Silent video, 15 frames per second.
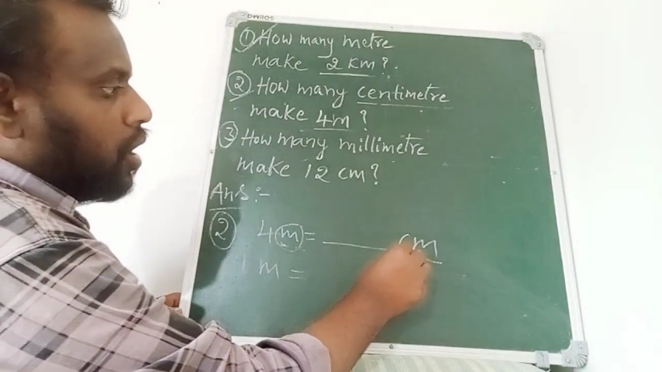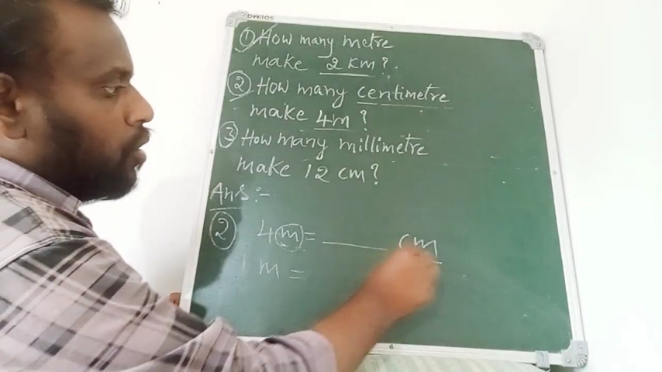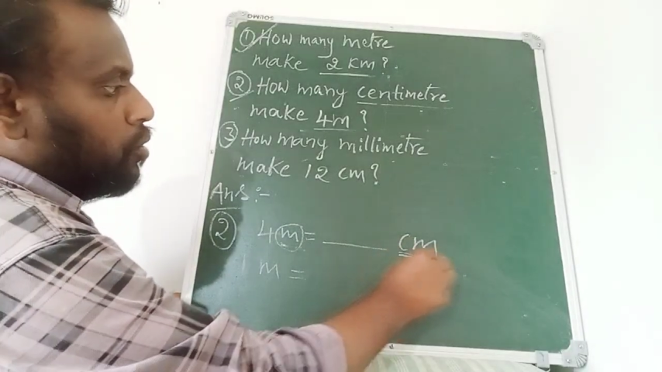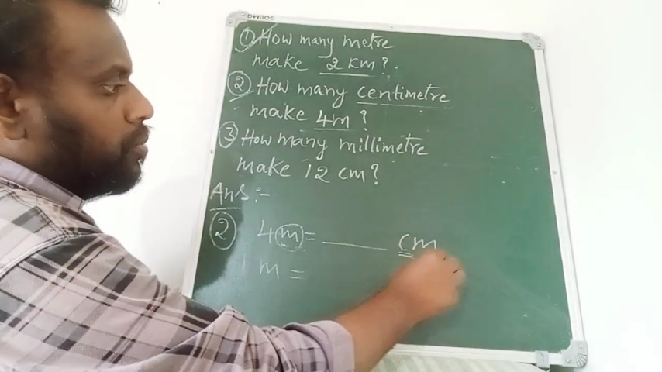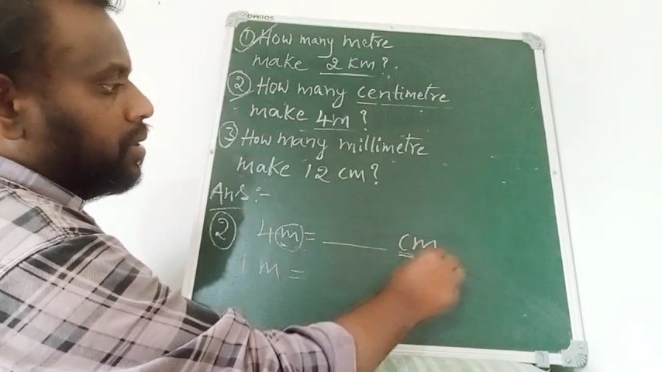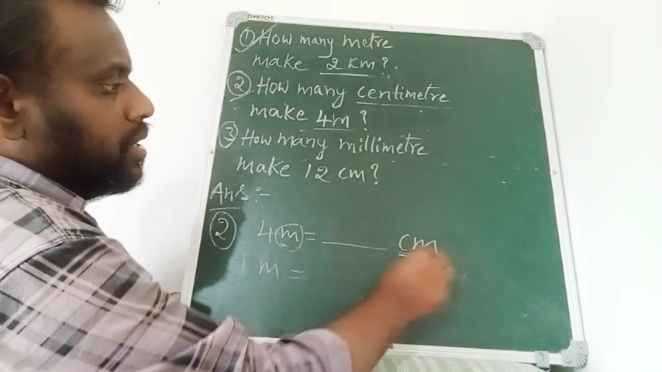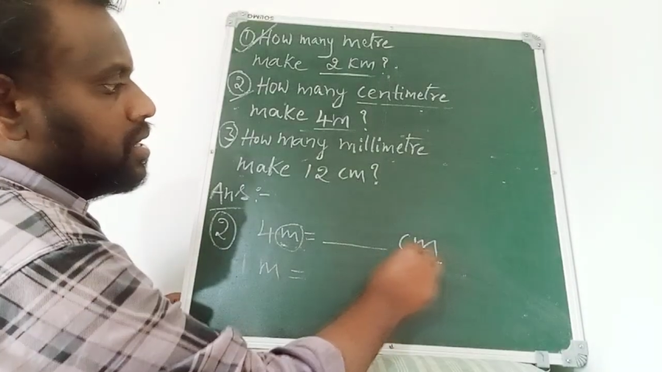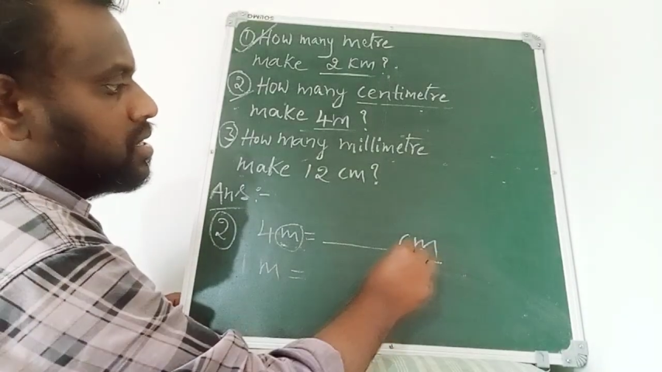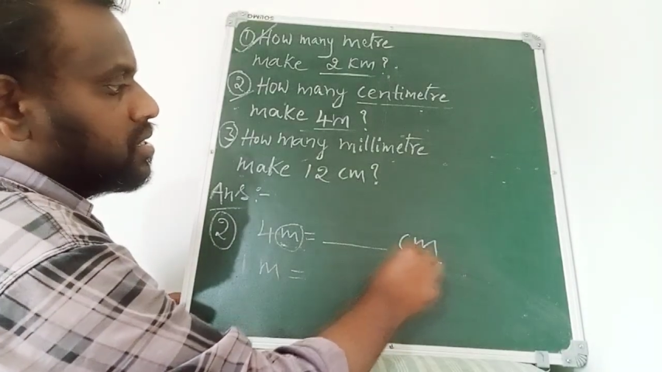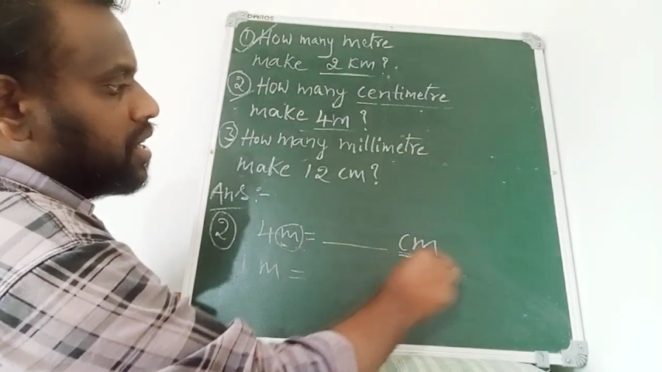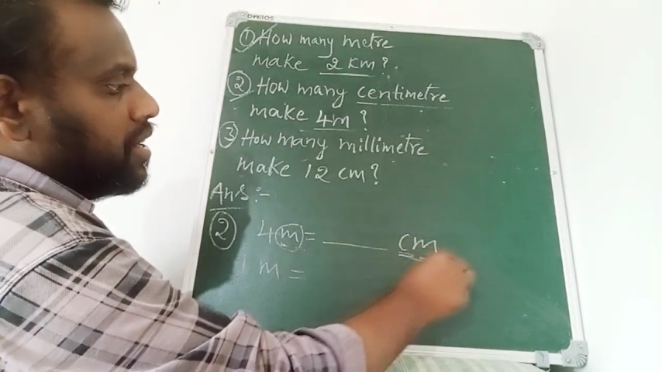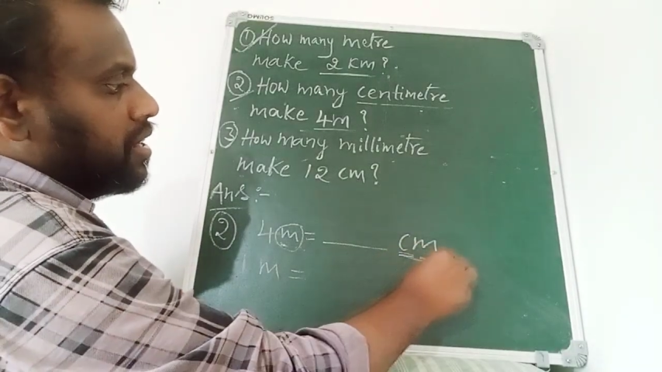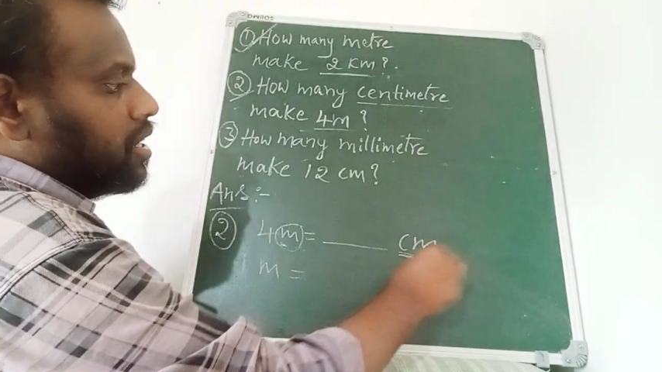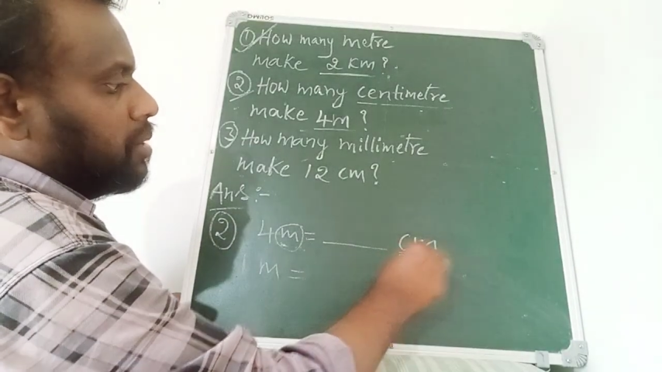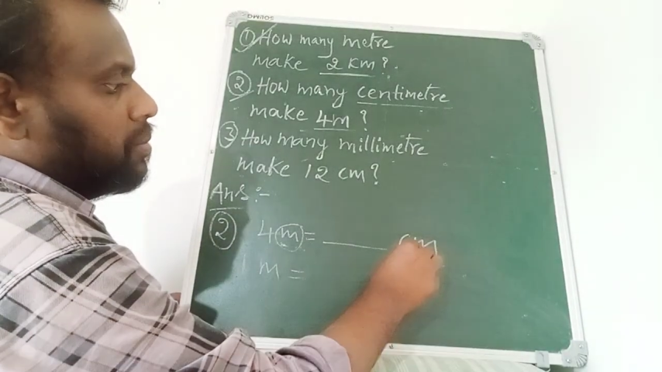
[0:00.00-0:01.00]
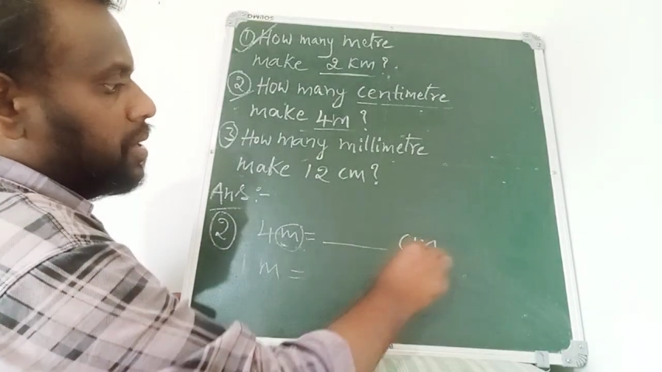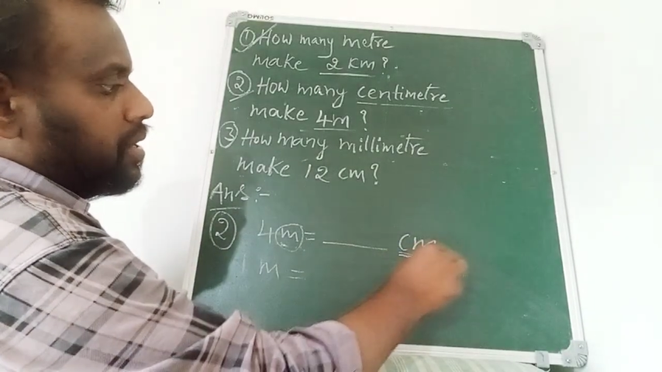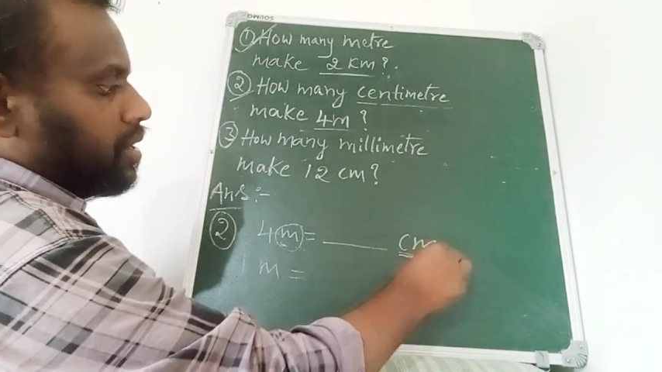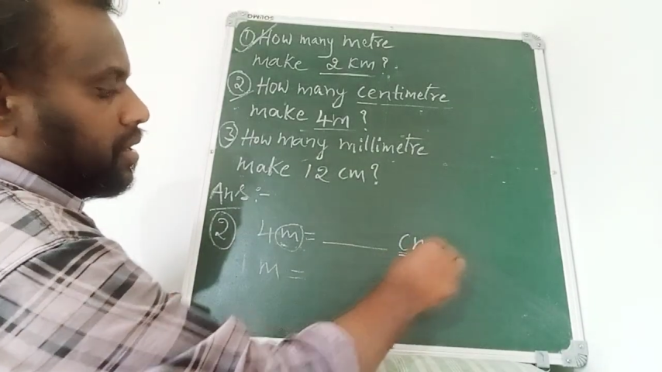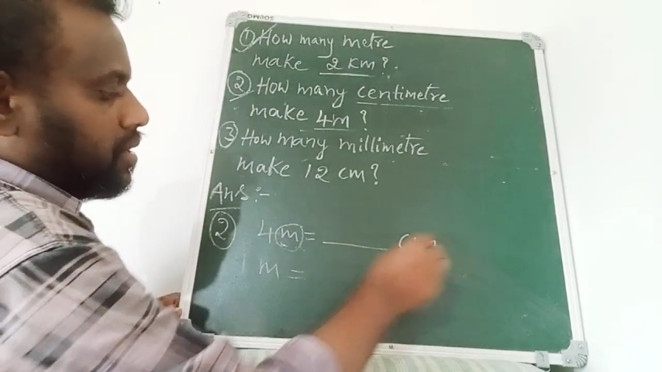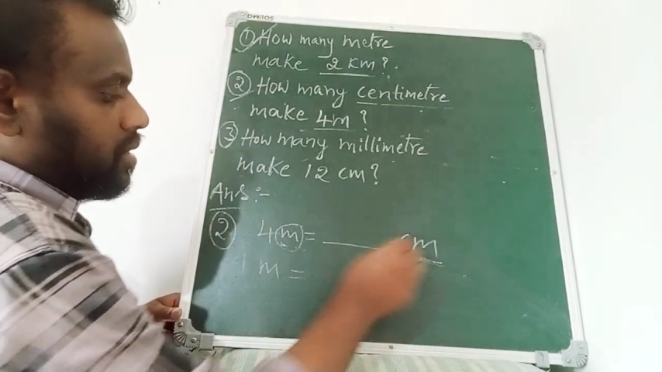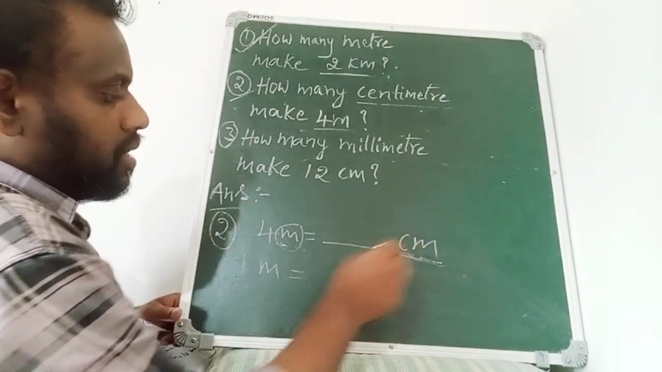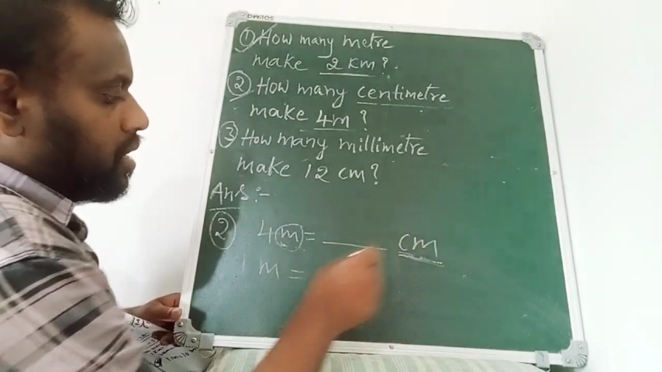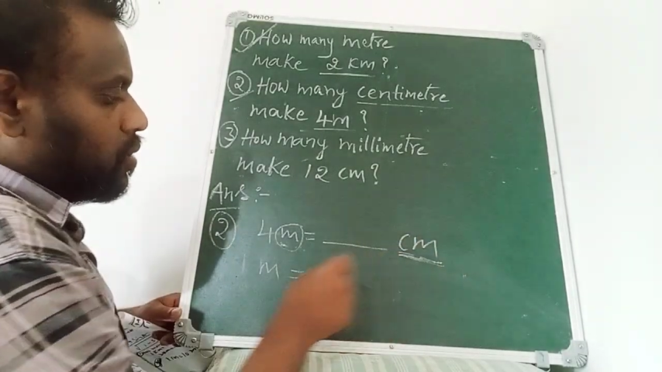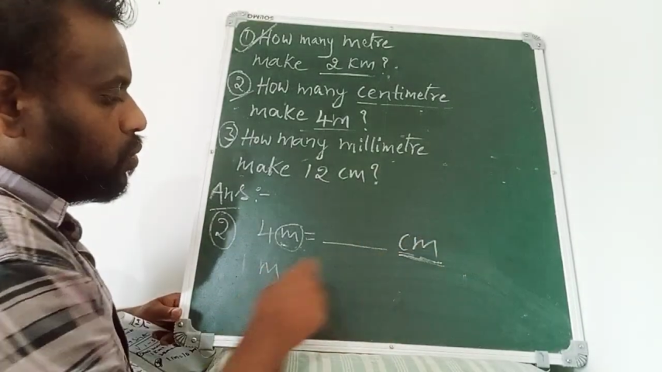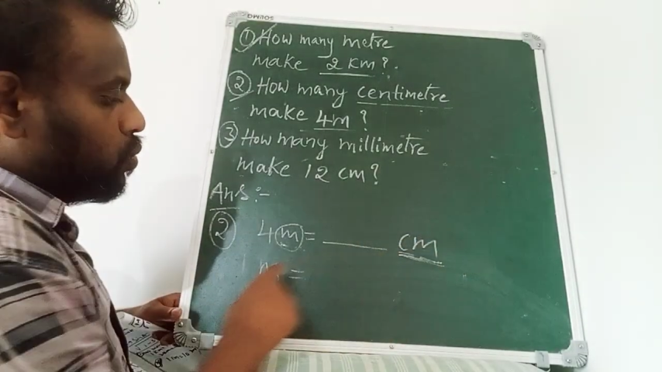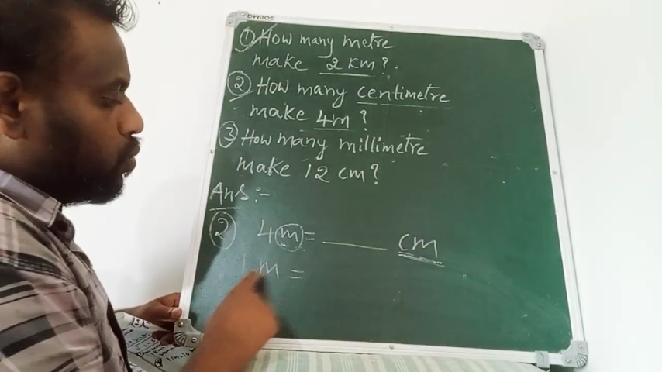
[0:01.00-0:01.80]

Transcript: how many centimeter?